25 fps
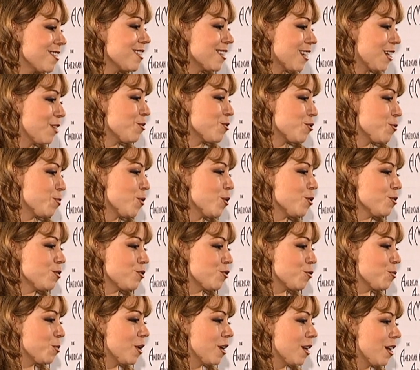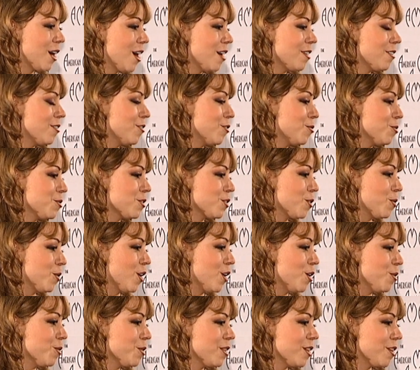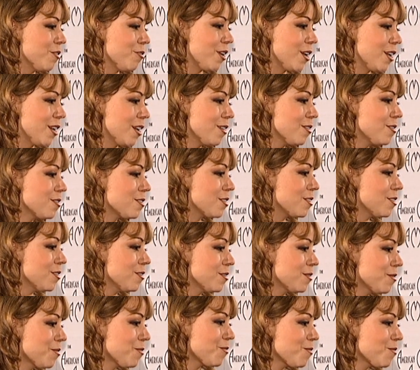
I was supposed to, but I don't know what's going on with it right now, so.